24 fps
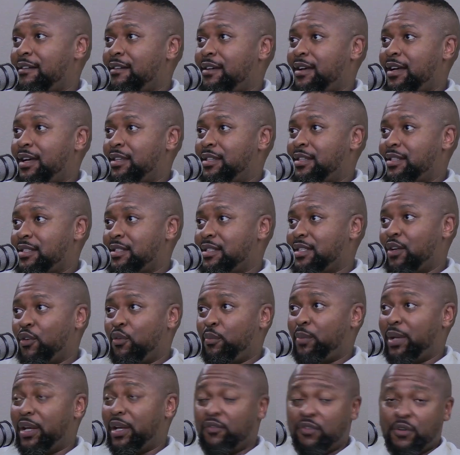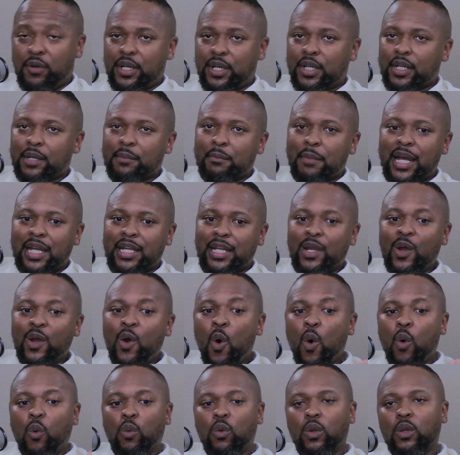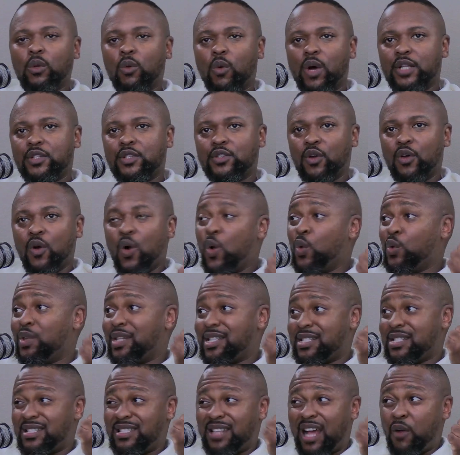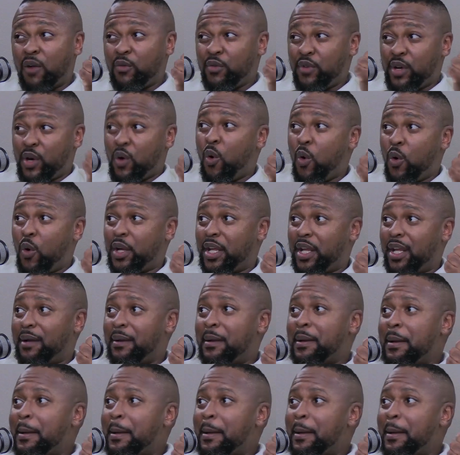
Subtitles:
this thing or paid for it in money will want to own the sound recording.